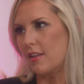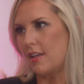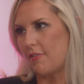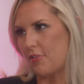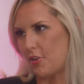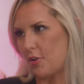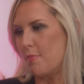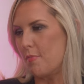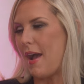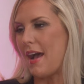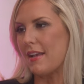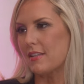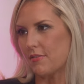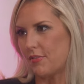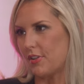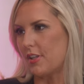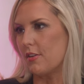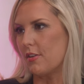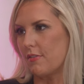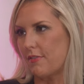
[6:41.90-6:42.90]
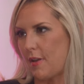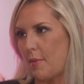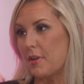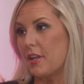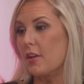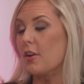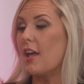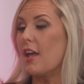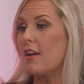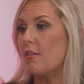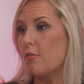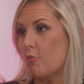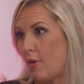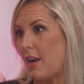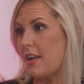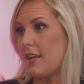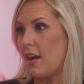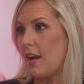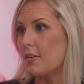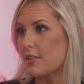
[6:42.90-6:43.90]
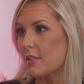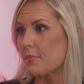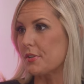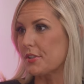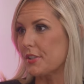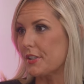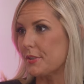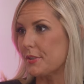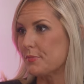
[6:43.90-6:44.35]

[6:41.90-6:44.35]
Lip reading: if they're massively in their feminine right now, typically.